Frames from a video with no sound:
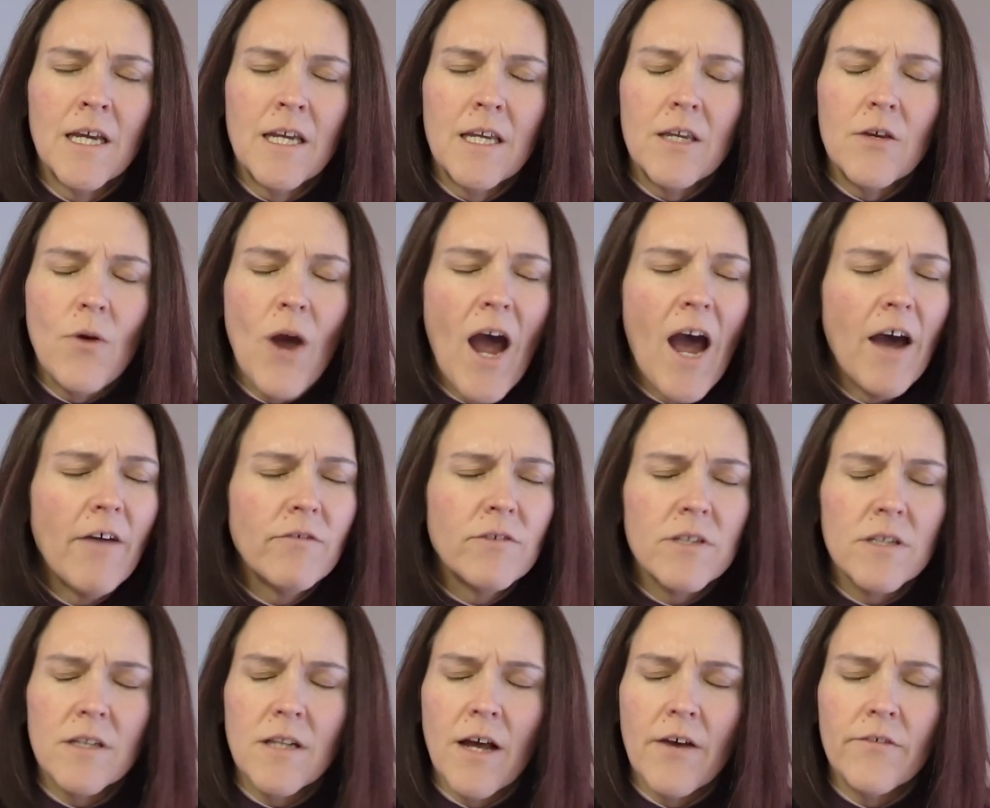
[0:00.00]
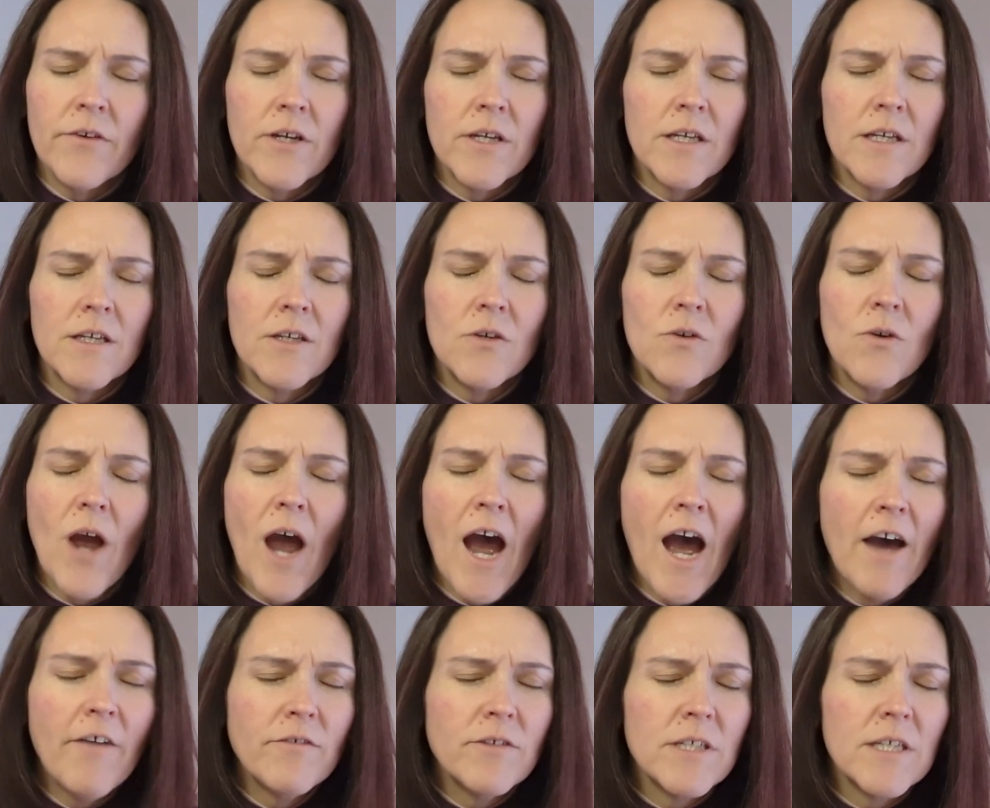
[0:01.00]
You have to love it. You
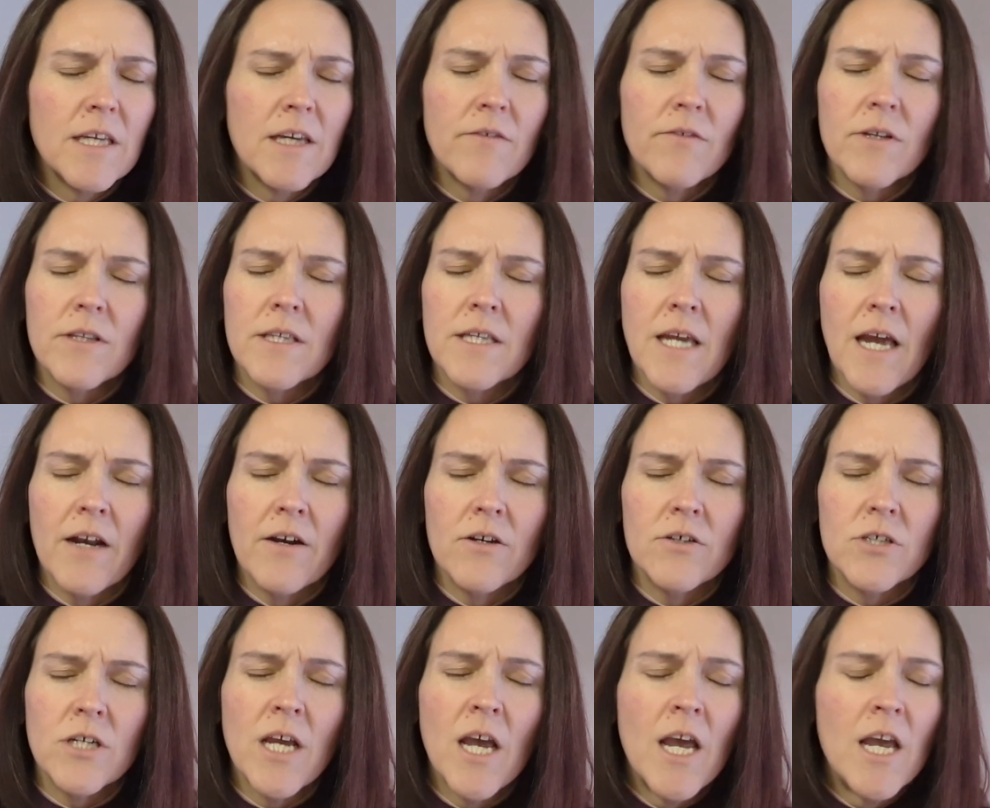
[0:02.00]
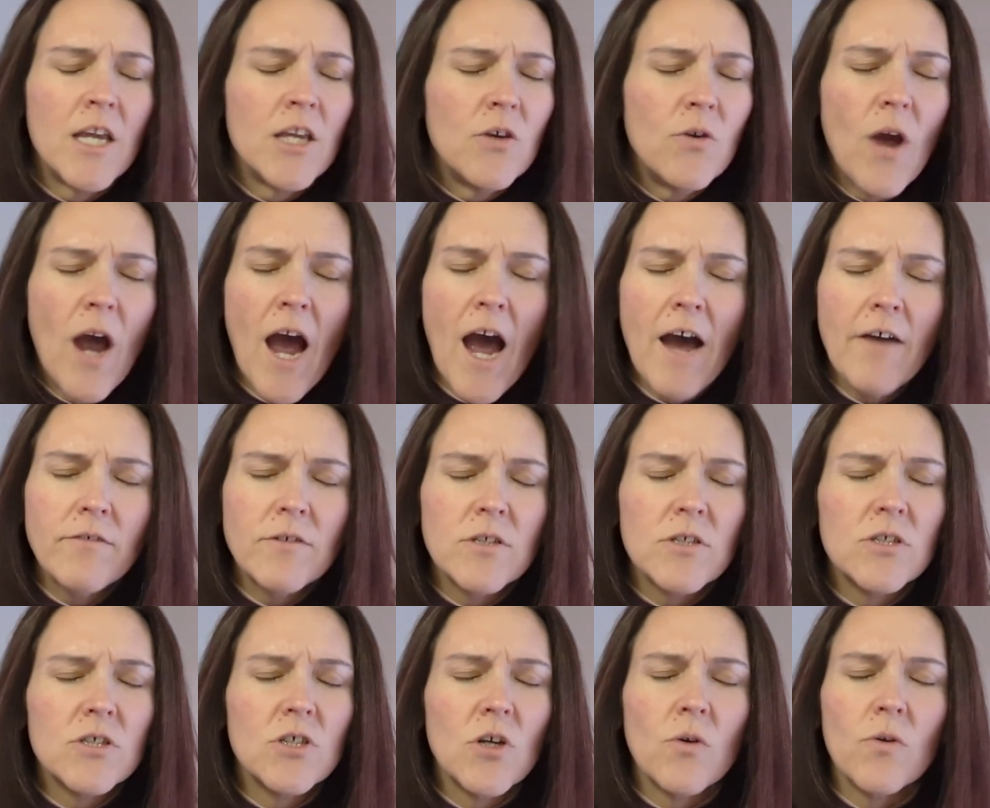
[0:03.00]
have to give it the energy. You have to
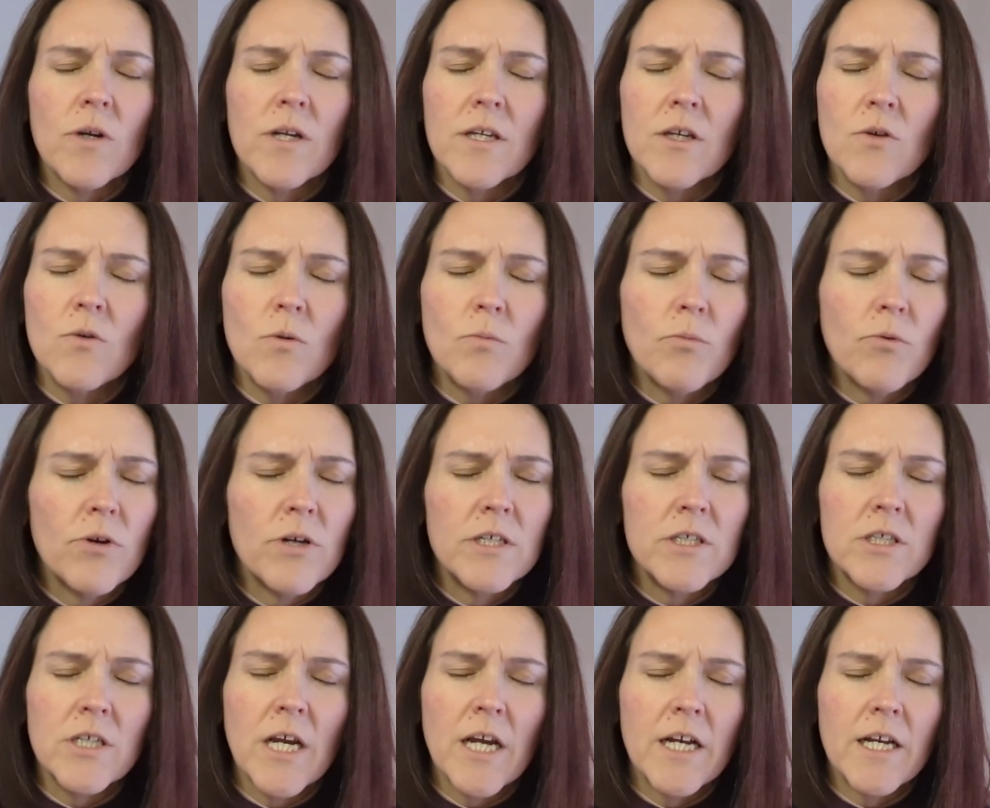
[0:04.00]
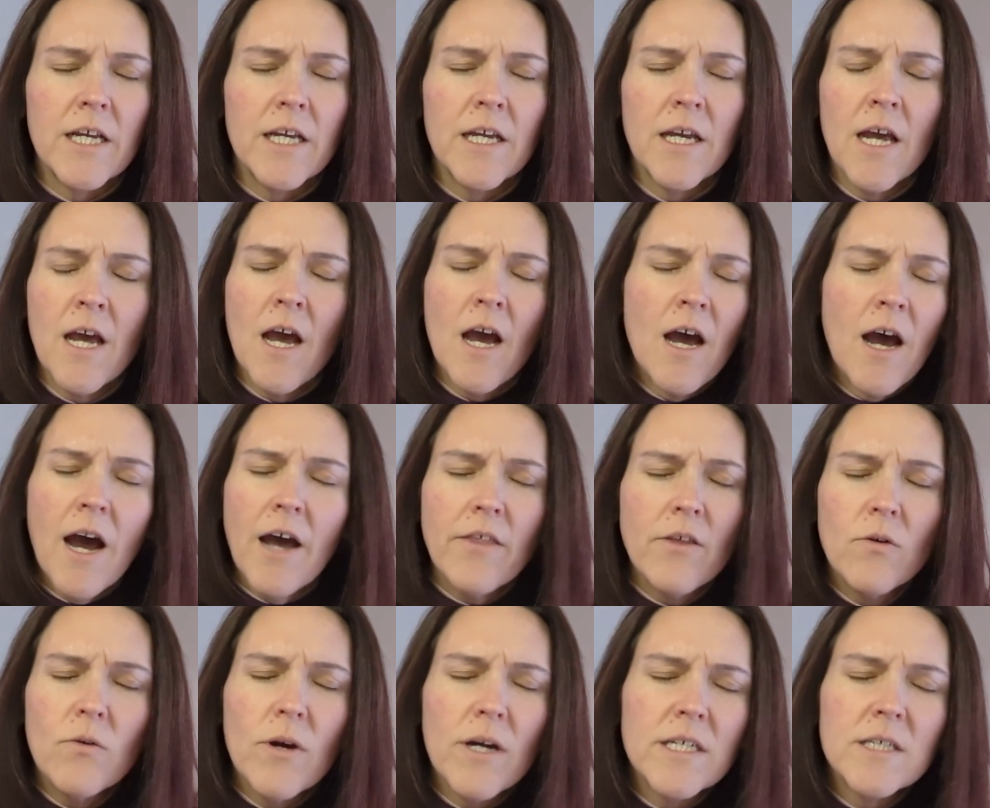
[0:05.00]
show it you appreciate it.
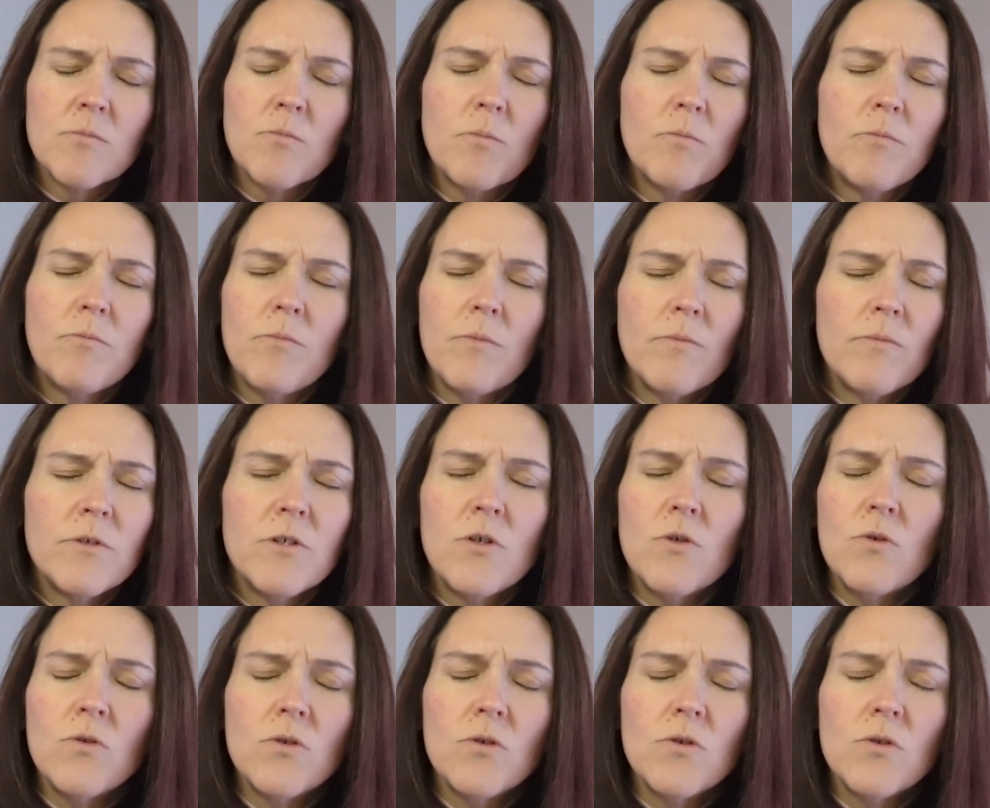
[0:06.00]
Otherwise, you